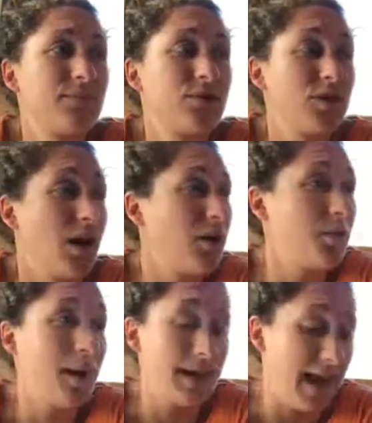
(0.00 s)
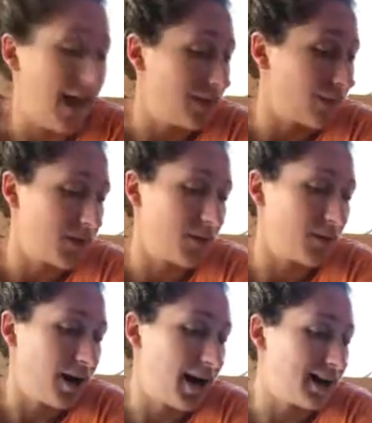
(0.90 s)
So again,
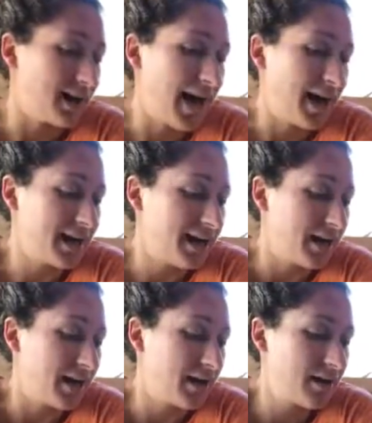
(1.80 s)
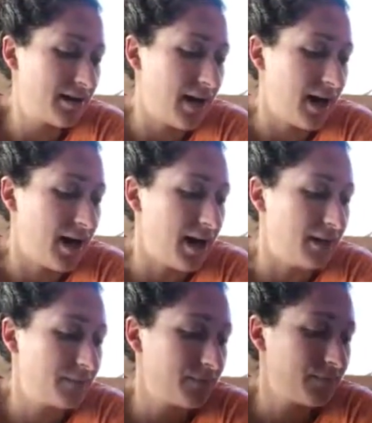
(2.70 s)
we're headed out of here
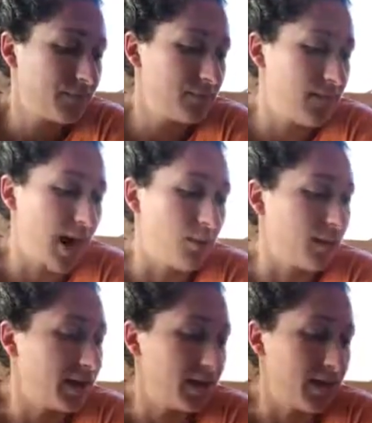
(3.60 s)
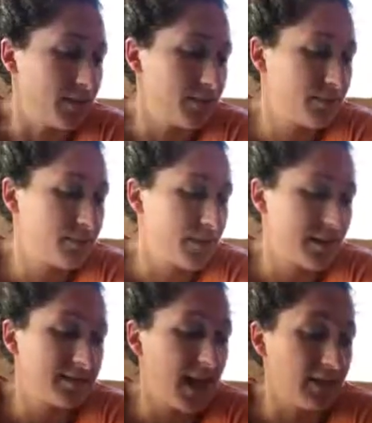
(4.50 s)
that week of the
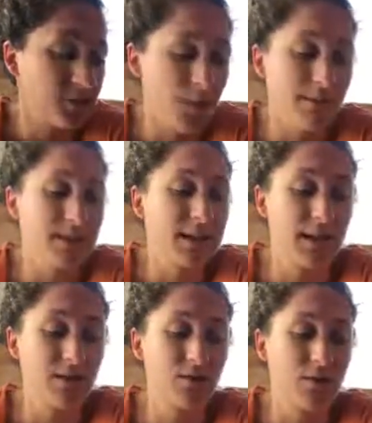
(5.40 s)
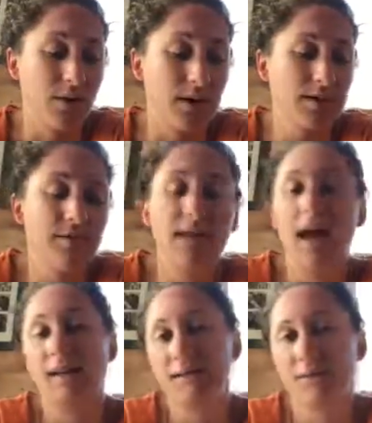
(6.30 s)
6th, probably later towards
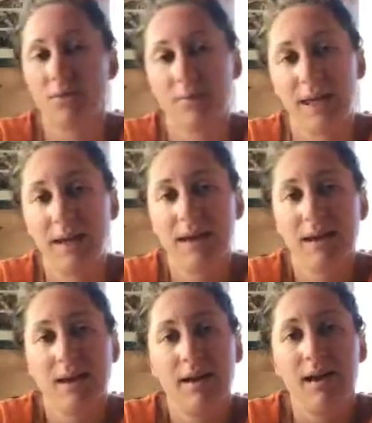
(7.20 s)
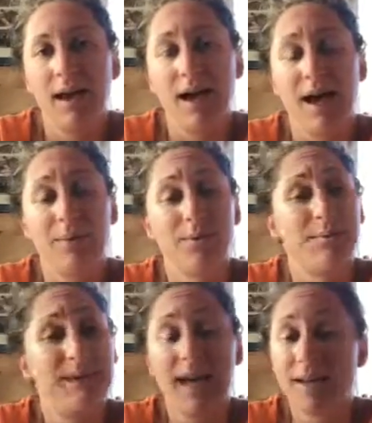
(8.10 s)
the end of the week.
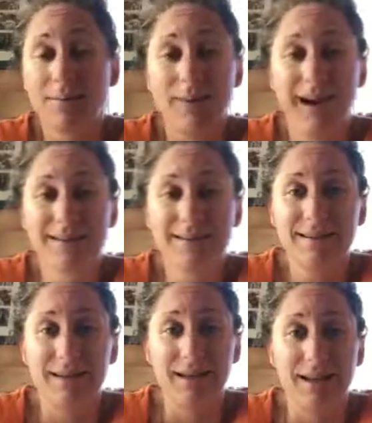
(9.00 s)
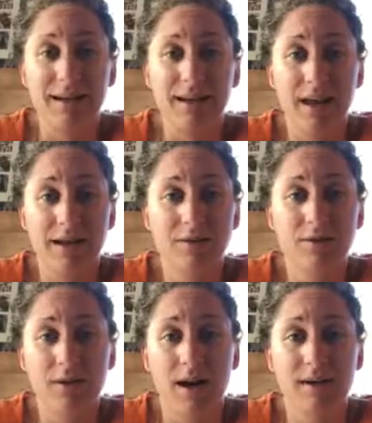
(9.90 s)
We'll be headed west and headed
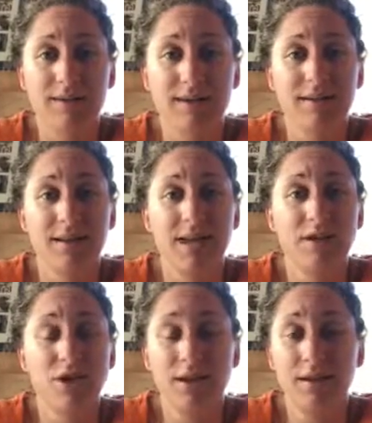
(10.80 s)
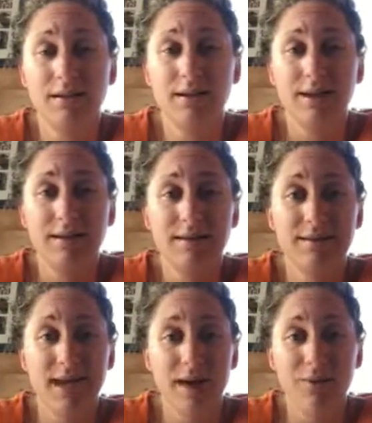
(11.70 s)
to our destination in
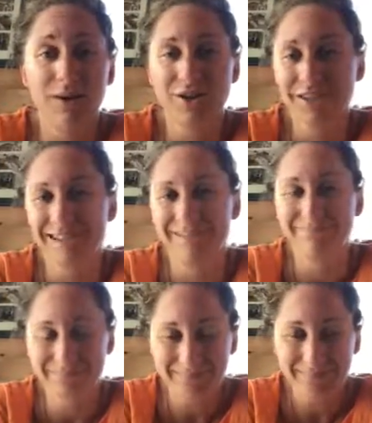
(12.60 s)
Seattle, Washington.